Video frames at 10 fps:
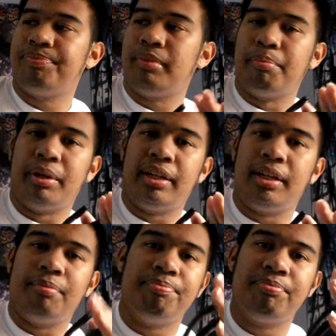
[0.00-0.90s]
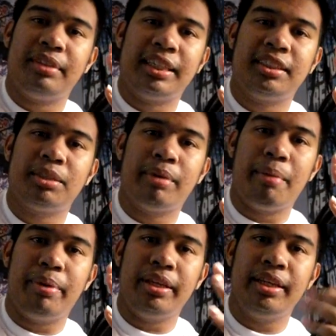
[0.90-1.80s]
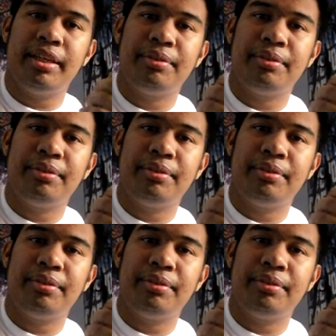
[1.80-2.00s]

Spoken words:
but that's just my opinion.